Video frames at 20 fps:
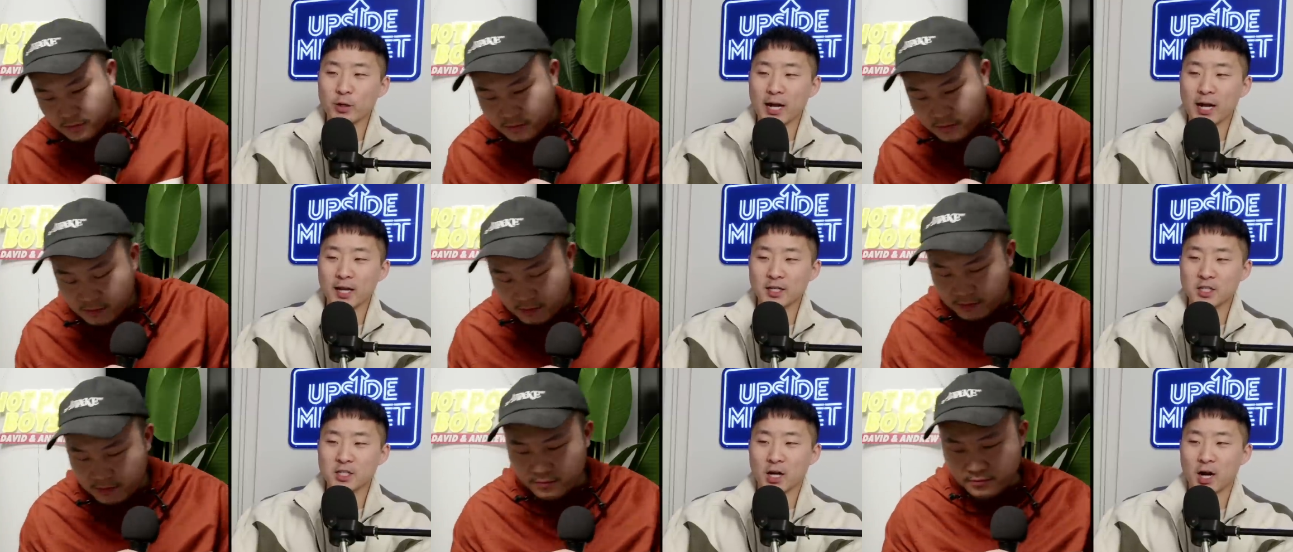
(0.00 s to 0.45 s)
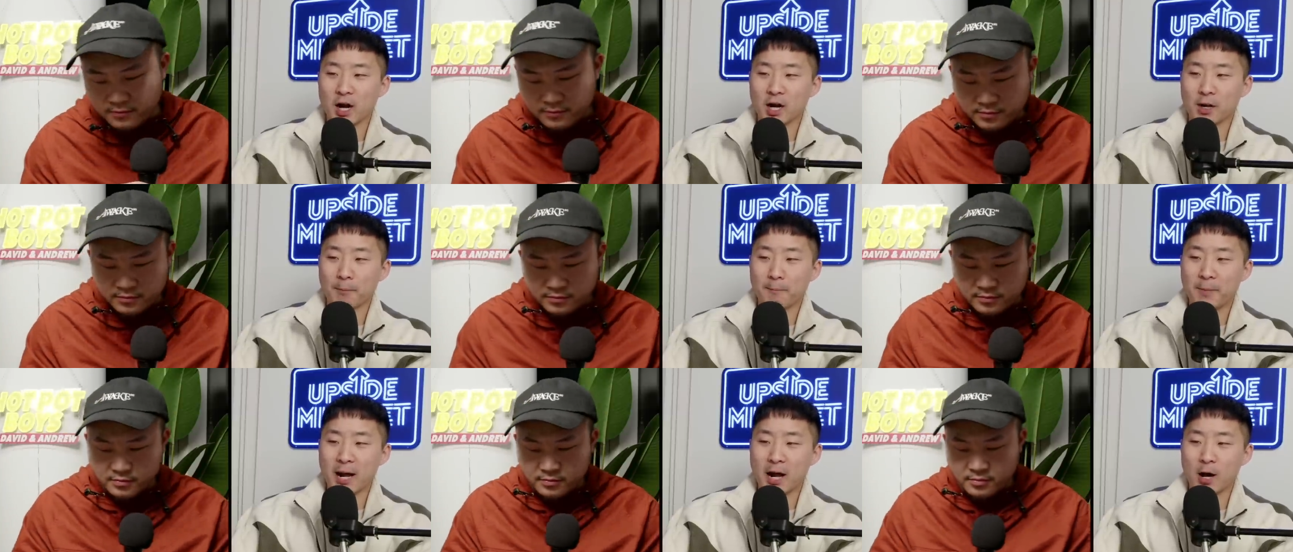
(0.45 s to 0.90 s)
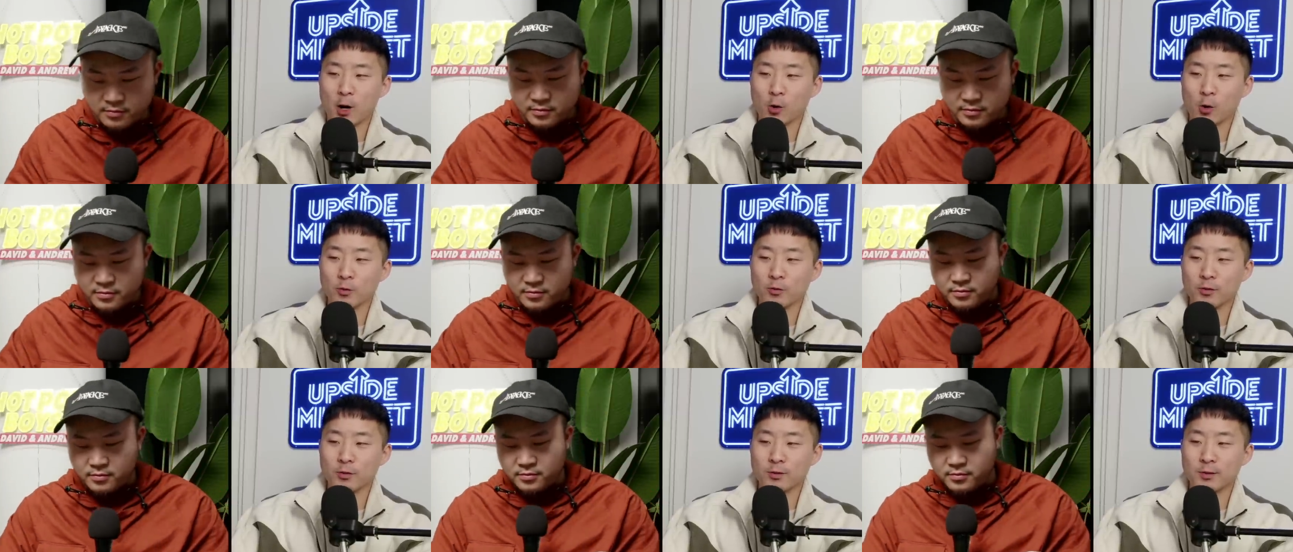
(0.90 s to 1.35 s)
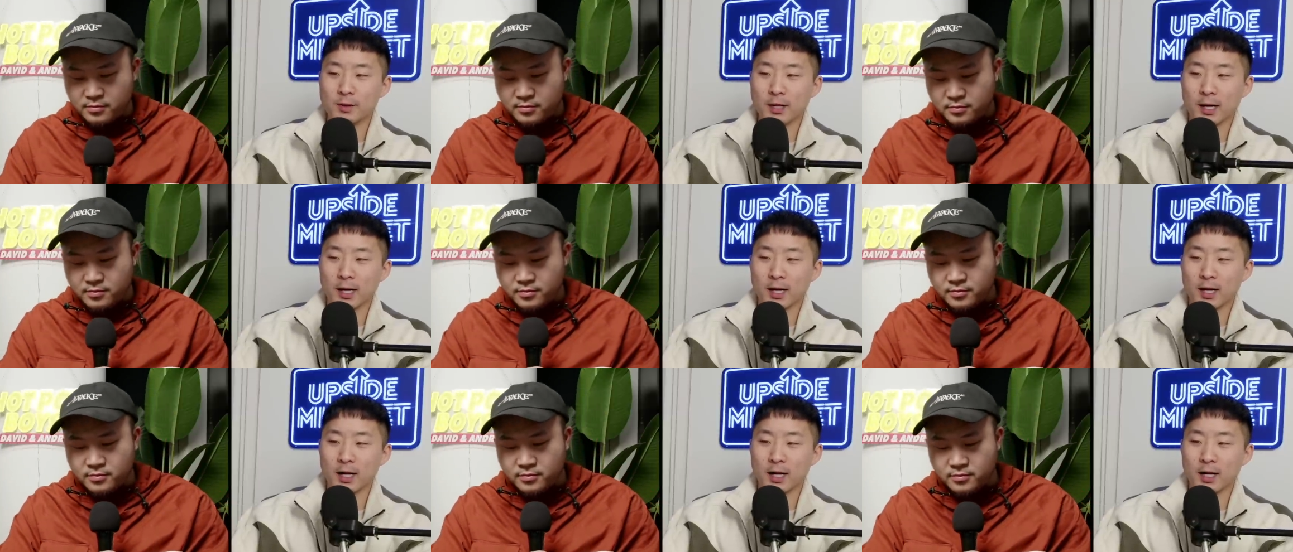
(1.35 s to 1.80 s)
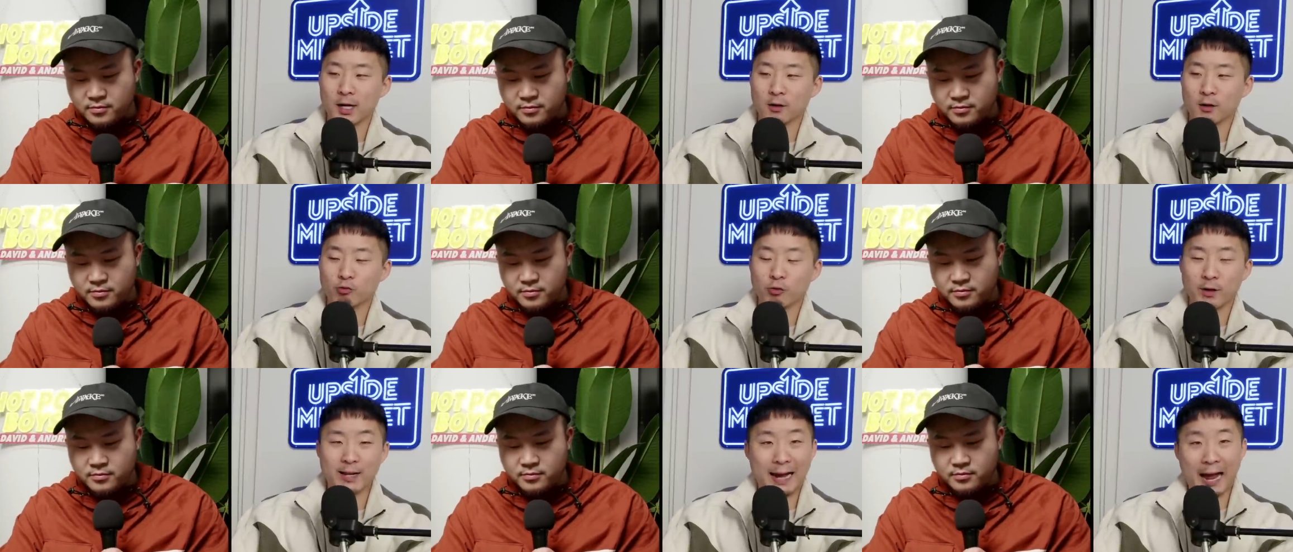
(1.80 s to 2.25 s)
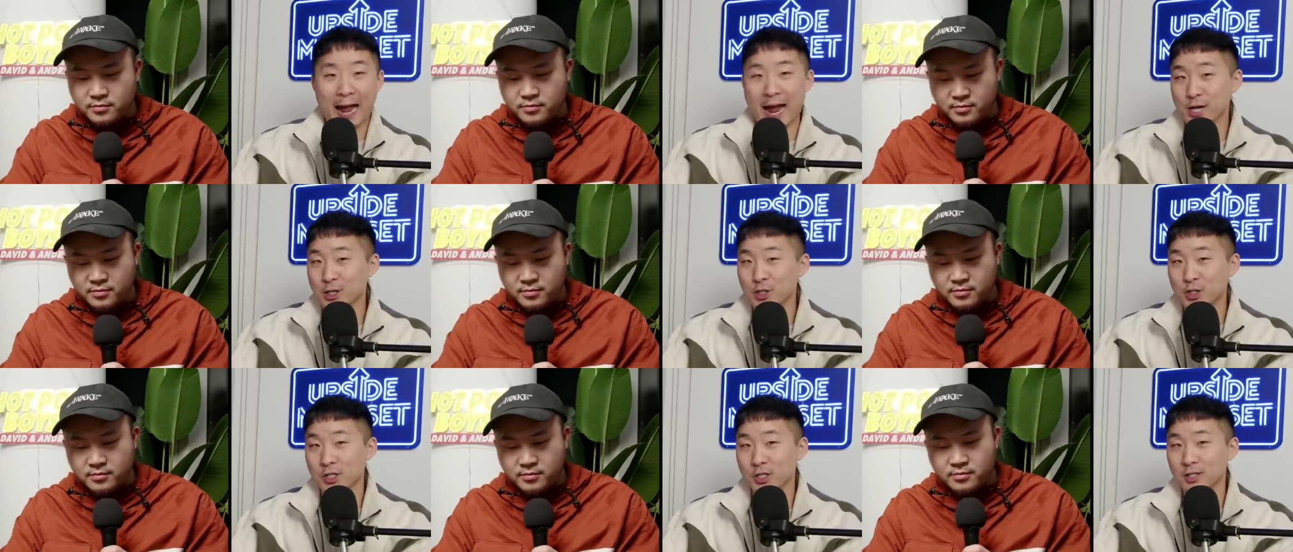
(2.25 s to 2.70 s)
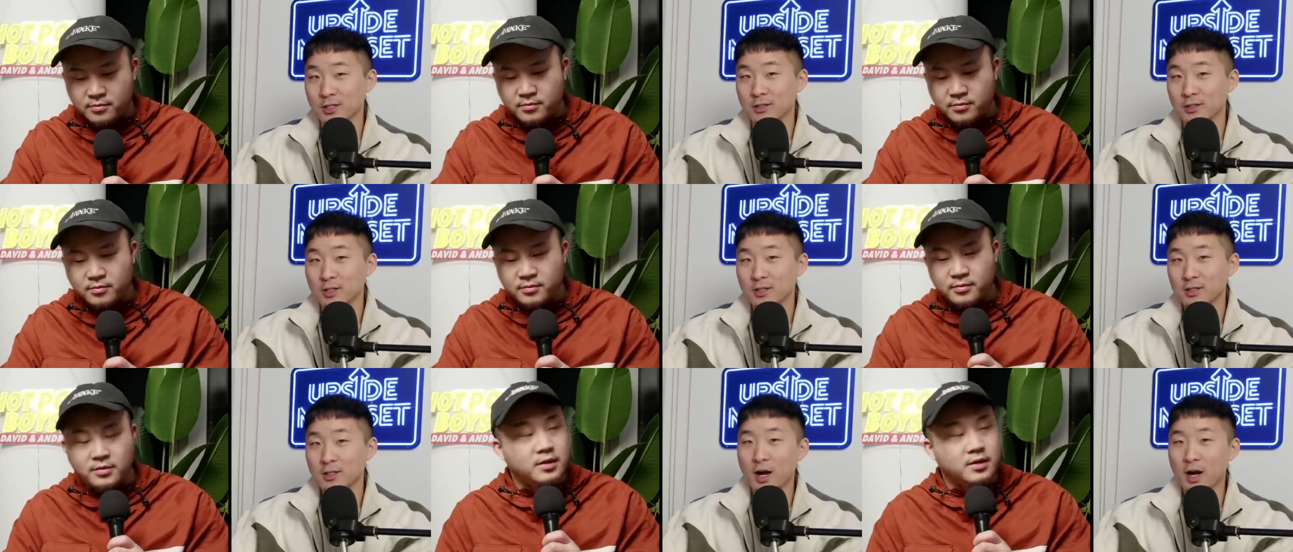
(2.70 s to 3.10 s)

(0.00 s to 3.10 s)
Speaker 1: got to talk about the reaction